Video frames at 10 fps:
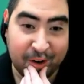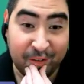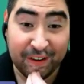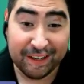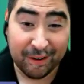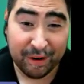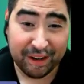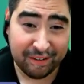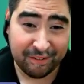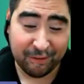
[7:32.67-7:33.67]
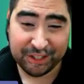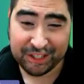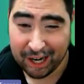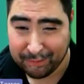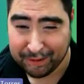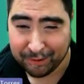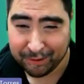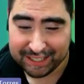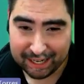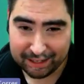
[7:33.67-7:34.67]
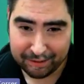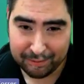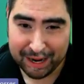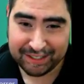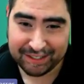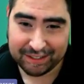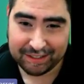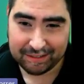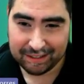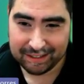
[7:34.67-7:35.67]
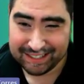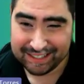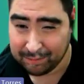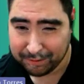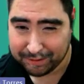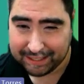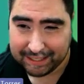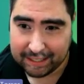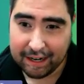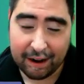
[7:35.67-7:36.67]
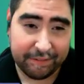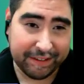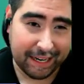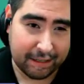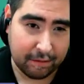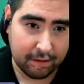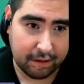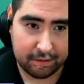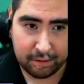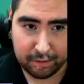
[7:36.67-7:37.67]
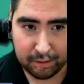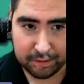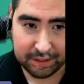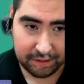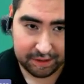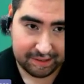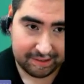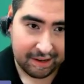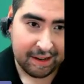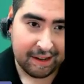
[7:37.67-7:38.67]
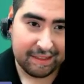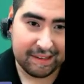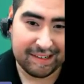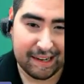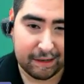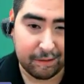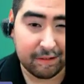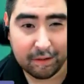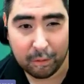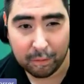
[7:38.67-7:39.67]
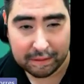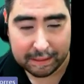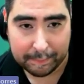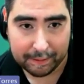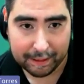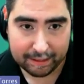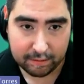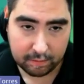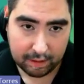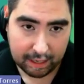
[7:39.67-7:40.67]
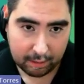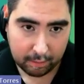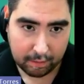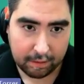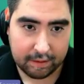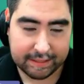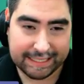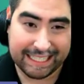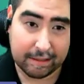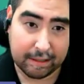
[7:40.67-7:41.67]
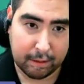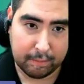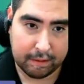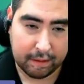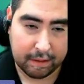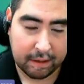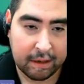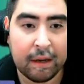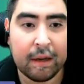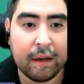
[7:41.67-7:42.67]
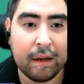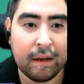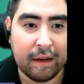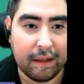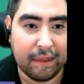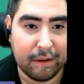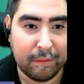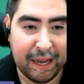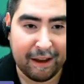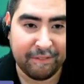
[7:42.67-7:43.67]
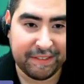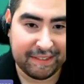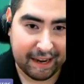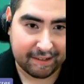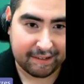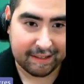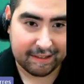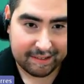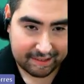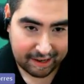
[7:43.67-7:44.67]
try to find a way of which Common Core standard matches a similar TEK, you'd have to kind of do that on your own. So these standards don't really apply to our TEK alignment. And then we have text